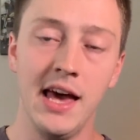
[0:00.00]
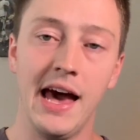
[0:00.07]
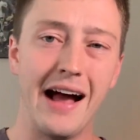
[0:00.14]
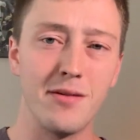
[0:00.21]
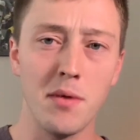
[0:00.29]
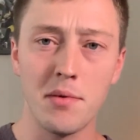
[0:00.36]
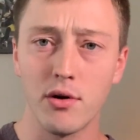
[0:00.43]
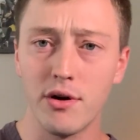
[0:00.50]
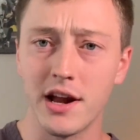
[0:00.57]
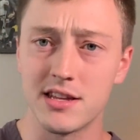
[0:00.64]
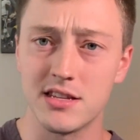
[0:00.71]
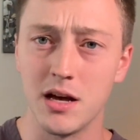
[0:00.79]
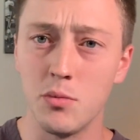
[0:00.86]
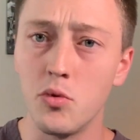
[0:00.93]
I remember reading
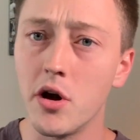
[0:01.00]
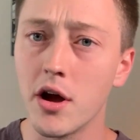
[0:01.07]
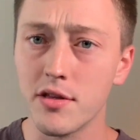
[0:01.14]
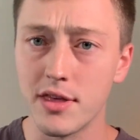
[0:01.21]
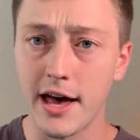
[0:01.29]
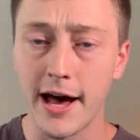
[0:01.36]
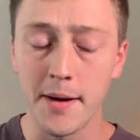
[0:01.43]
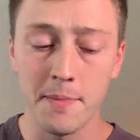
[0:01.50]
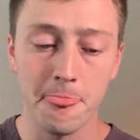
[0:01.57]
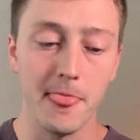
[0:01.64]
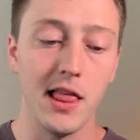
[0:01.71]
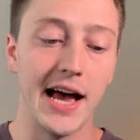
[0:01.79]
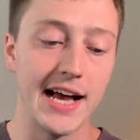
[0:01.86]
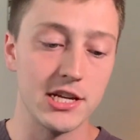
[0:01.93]
somewhere that
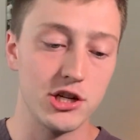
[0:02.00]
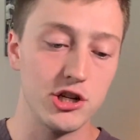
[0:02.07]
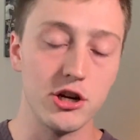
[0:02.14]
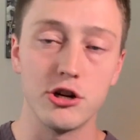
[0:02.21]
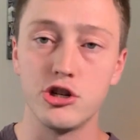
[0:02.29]
last year